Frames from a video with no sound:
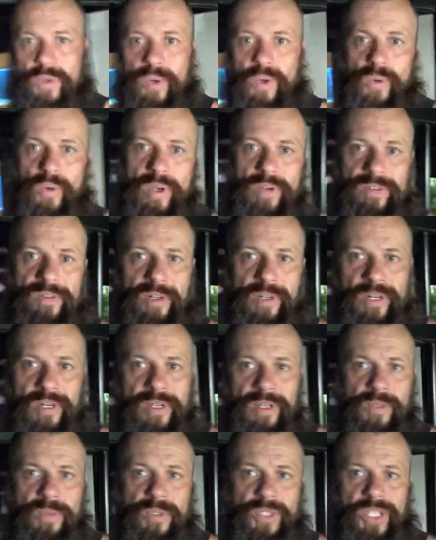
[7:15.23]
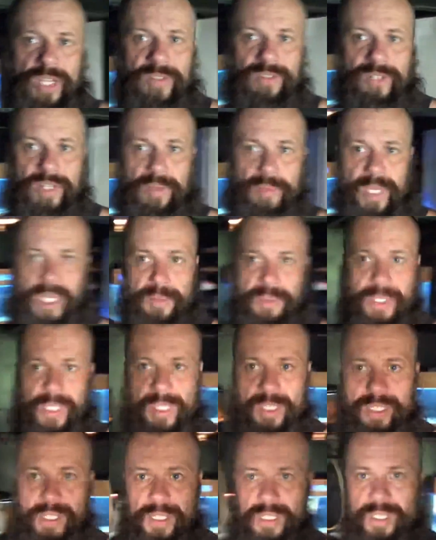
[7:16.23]
whichever they may
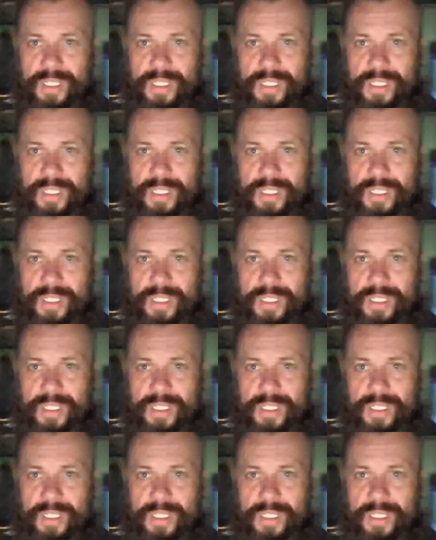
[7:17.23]
be,